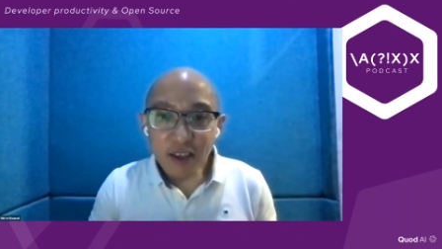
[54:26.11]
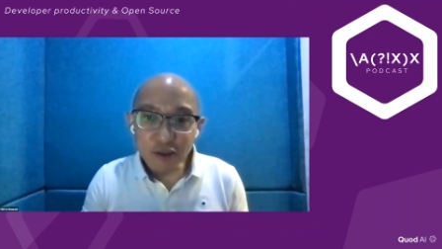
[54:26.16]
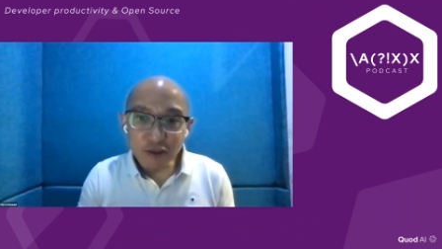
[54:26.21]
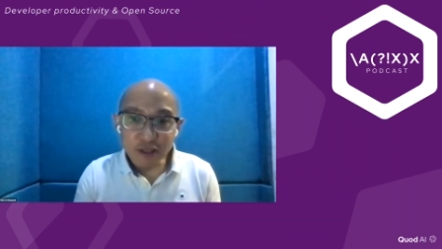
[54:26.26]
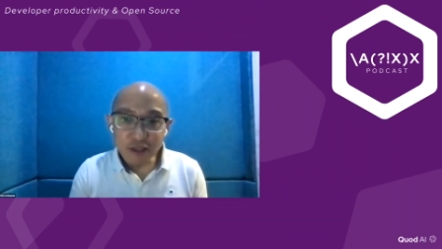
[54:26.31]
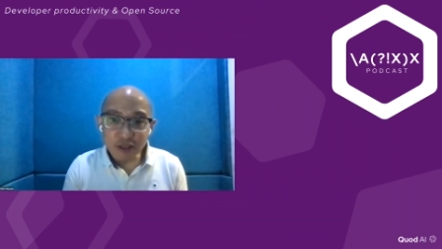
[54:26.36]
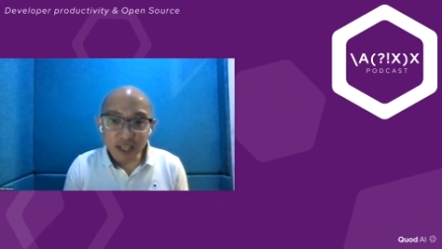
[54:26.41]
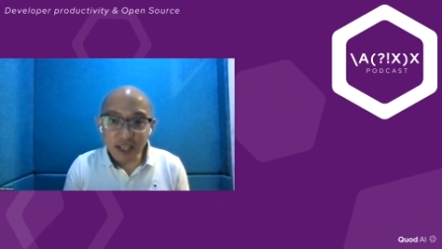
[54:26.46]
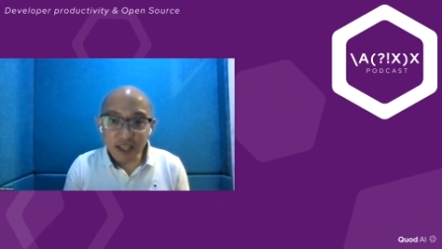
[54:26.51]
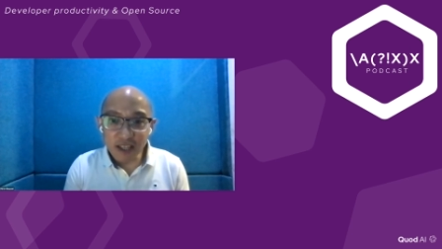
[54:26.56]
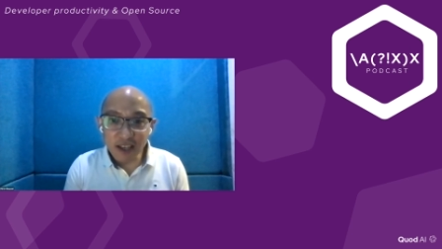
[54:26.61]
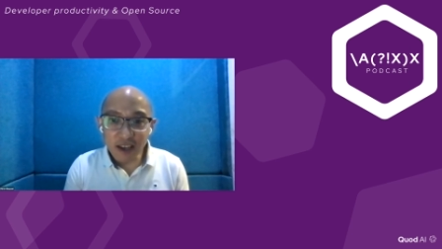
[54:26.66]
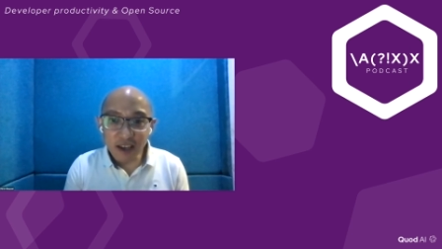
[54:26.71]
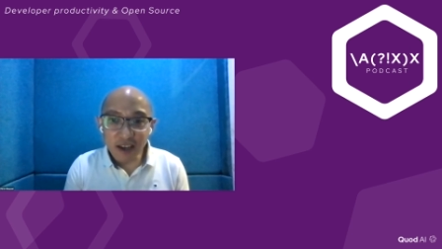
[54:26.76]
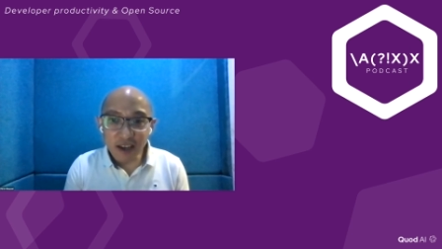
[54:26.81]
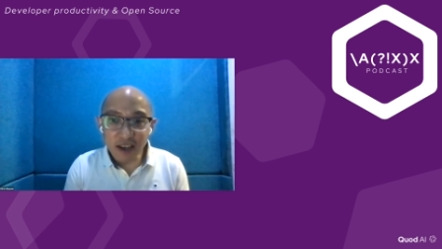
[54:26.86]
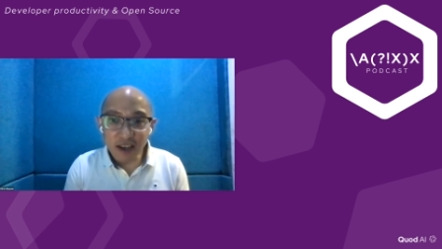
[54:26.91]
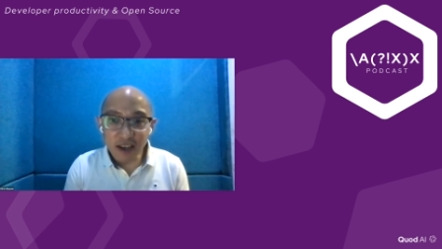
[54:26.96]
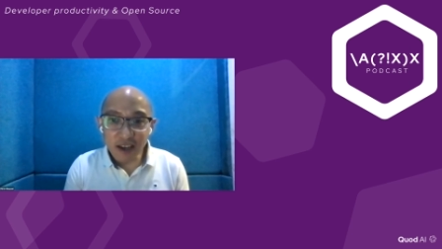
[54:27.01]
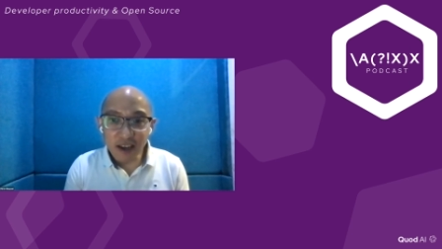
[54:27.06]

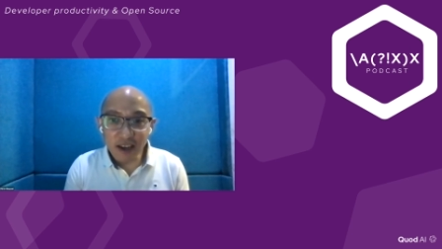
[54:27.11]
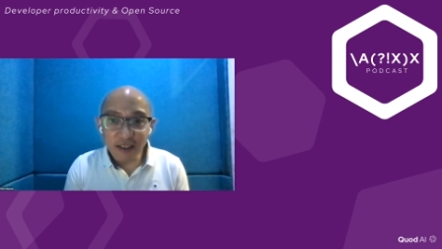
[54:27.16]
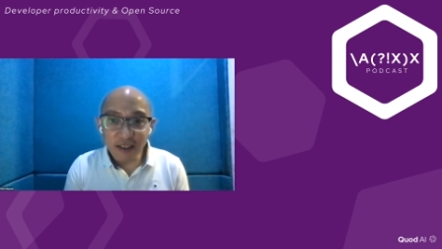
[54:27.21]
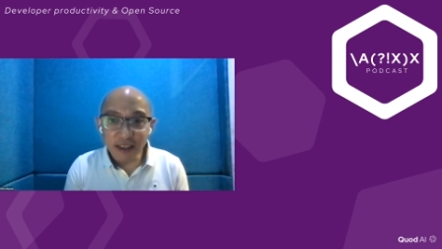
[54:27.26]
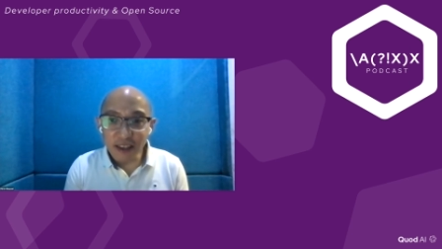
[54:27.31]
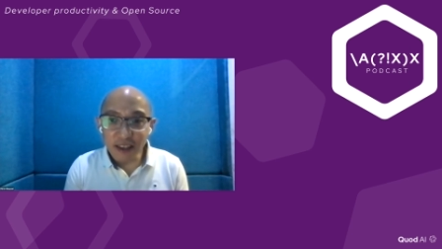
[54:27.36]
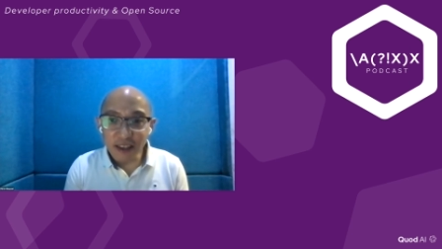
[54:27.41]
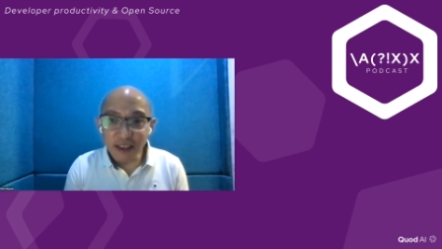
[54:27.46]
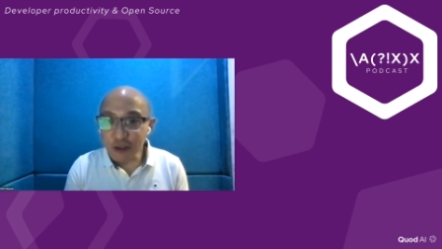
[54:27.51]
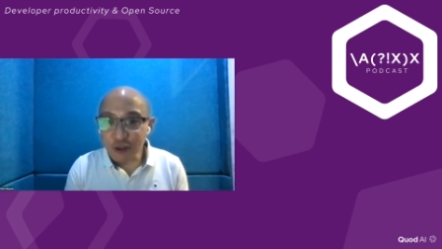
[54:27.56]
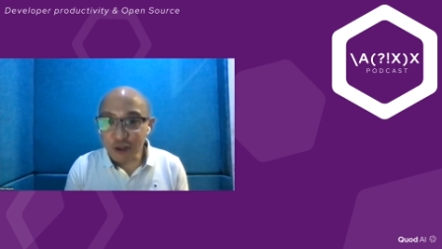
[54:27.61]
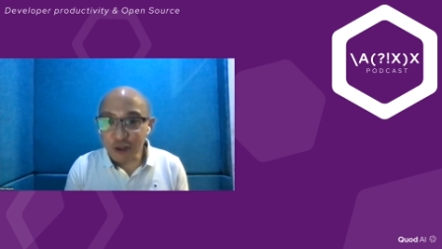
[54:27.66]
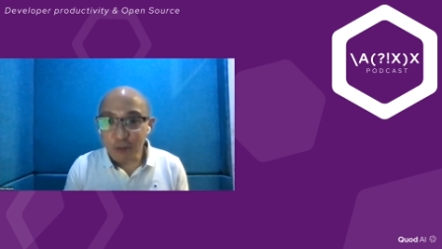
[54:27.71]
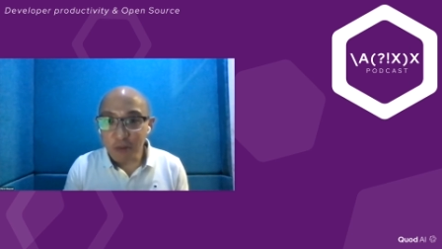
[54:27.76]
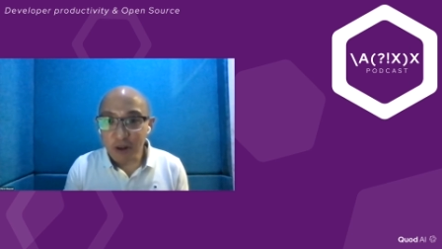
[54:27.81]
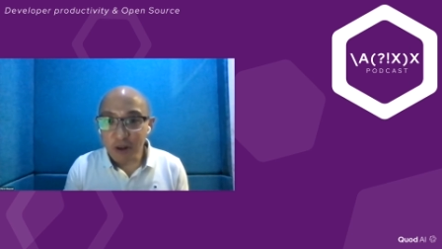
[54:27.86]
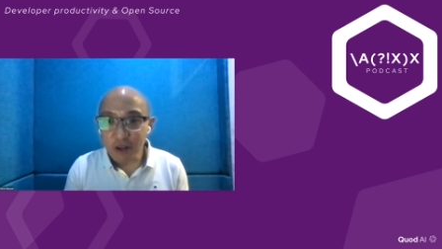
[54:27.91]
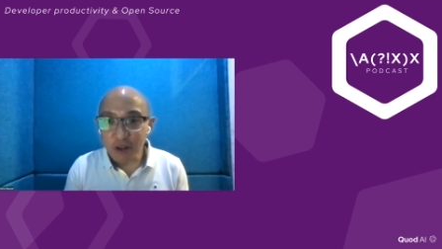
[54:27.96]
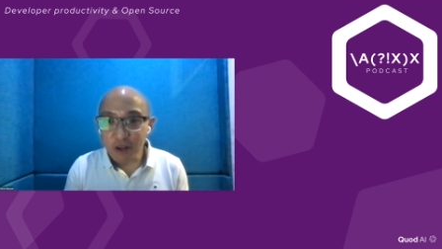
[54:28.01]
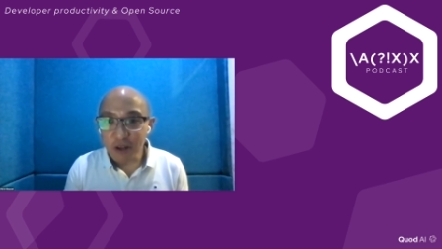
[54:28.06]
Eugene, thank you
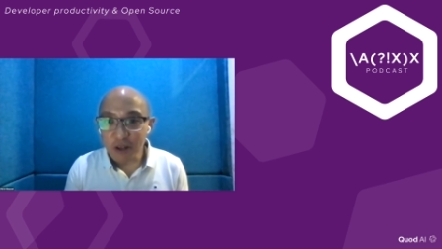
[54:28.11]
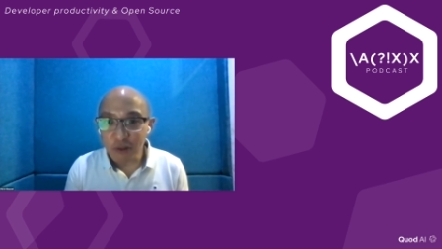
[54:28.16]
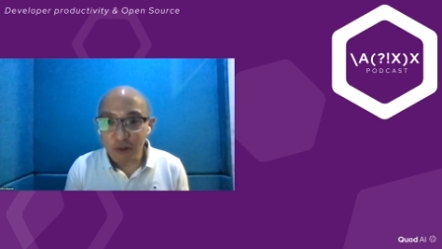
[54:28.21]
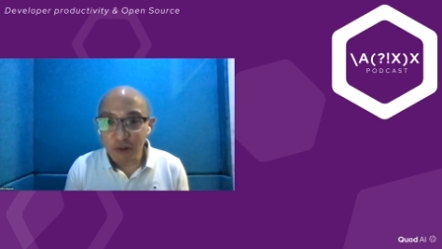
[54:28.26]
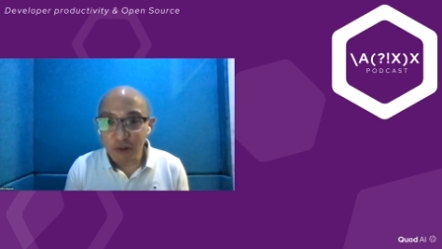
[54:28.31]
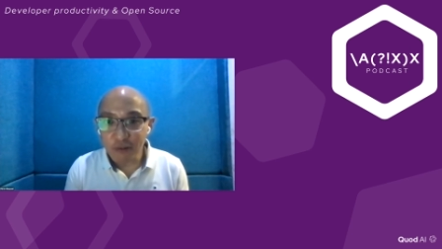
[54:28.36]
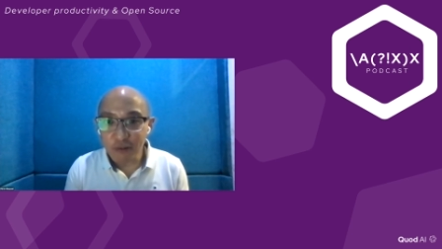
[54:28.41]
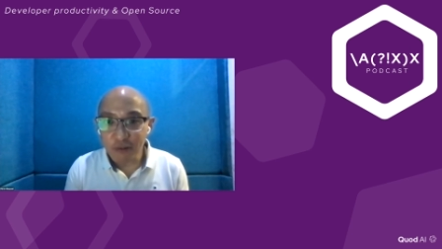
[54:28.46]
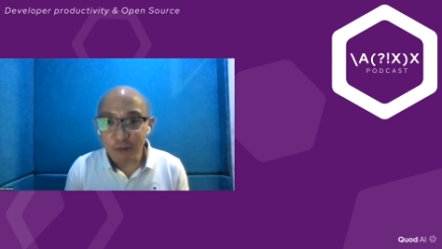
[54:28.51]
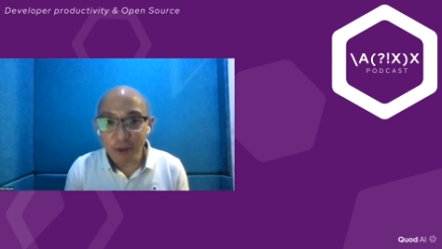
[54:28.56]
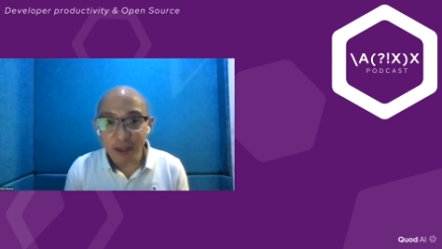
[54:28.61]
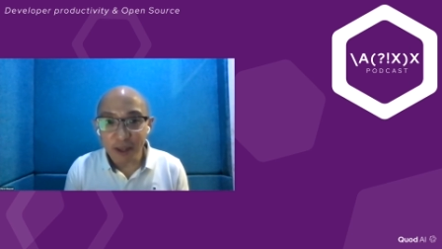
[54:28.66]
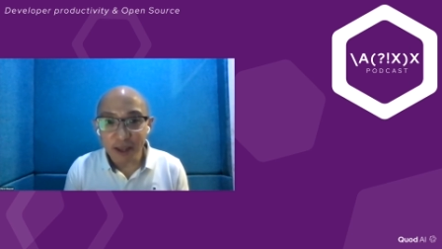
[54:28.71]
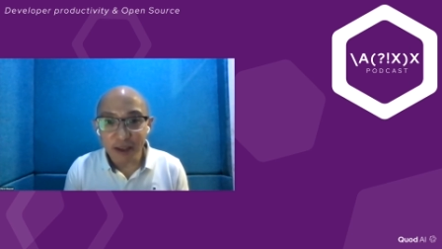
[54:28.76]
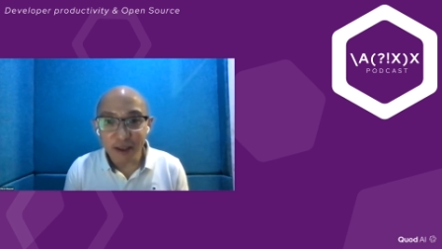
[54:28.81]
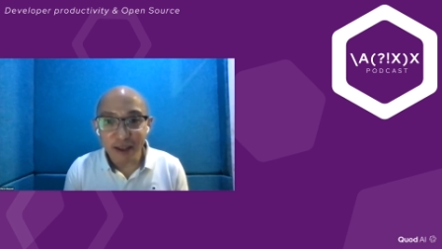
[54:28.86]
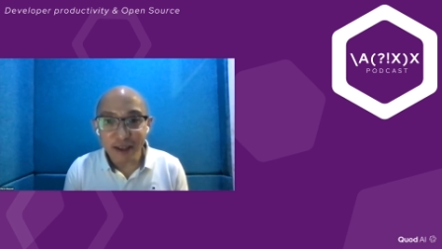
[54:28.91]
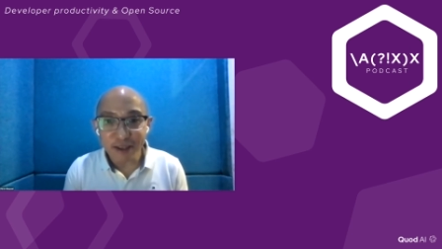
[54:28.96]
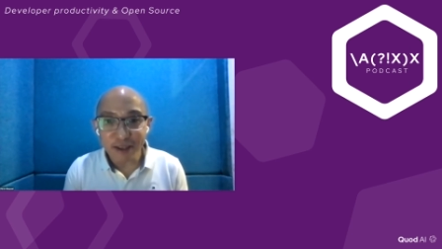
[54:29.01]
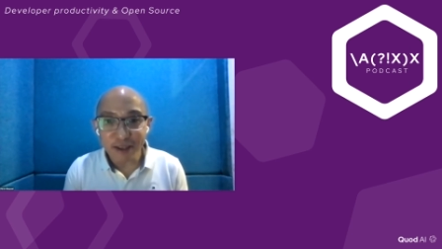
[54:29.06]
so much for
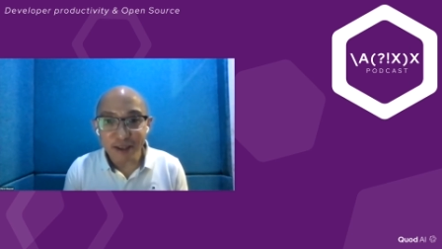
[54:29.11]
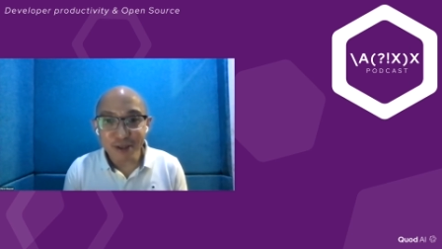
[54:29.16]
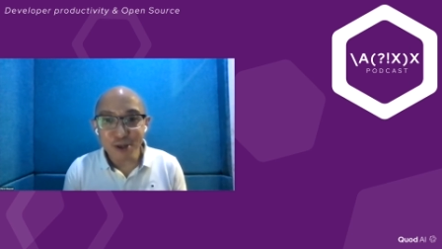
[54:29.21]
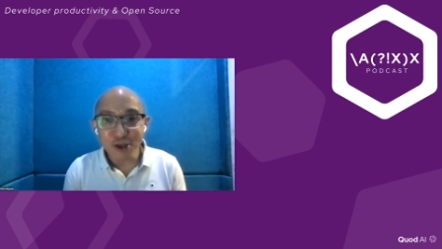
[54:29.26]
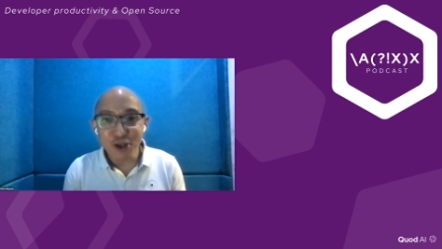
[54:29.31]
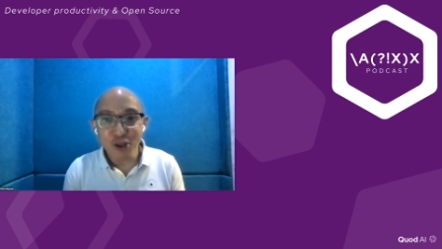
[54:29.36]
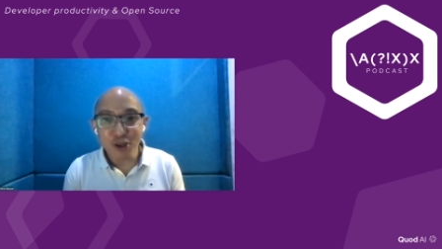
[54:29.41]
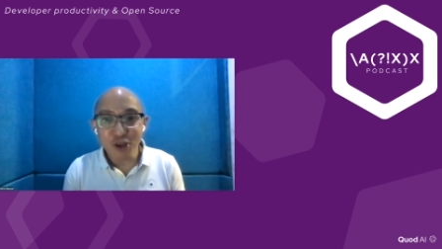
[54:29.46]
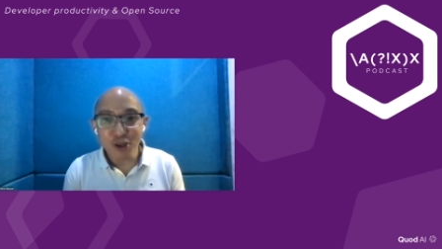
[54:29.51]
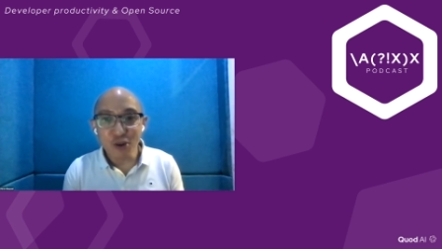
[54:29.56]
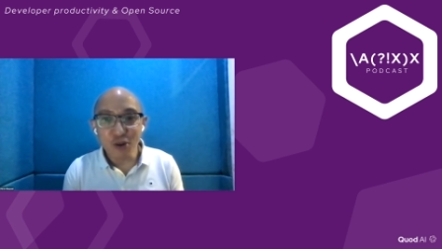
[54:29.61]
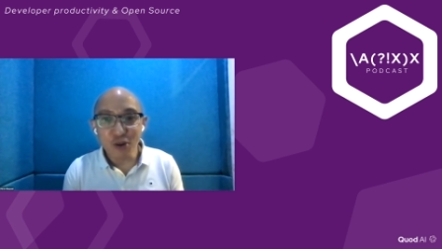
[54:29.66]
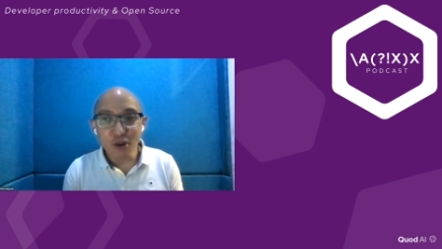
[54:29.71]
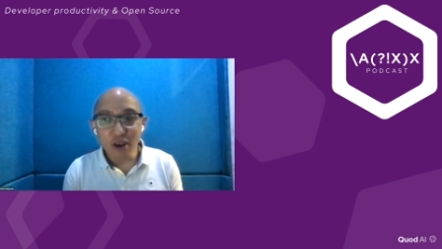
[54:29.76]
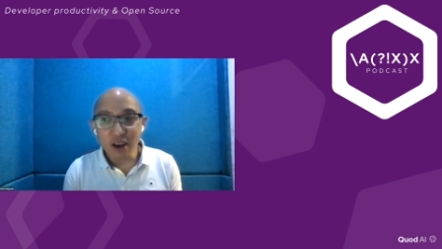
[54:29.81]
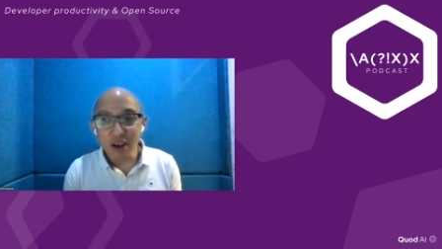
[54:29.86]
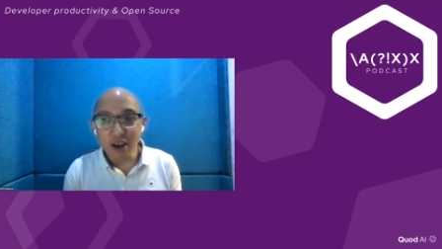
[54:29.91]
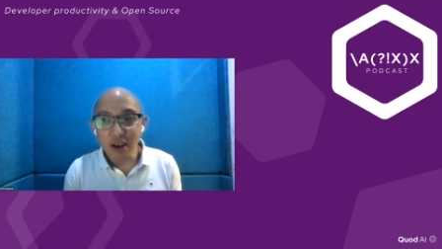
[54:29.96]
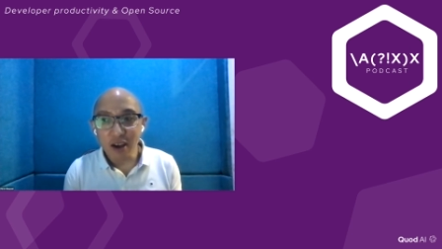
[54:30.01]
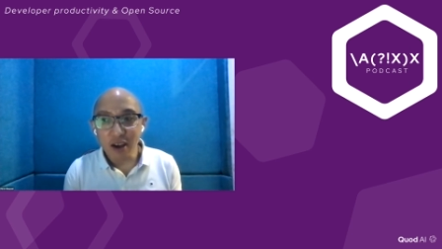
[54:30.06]
being a guest on our
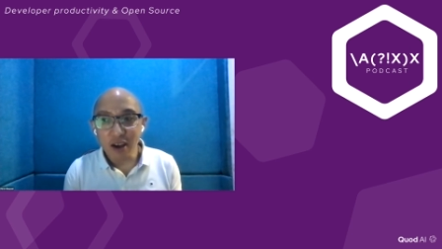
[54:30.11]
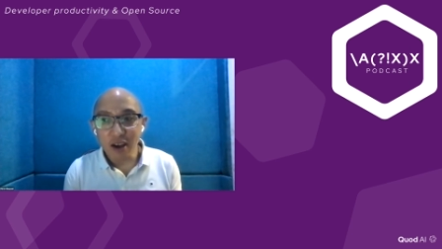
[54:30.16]
show.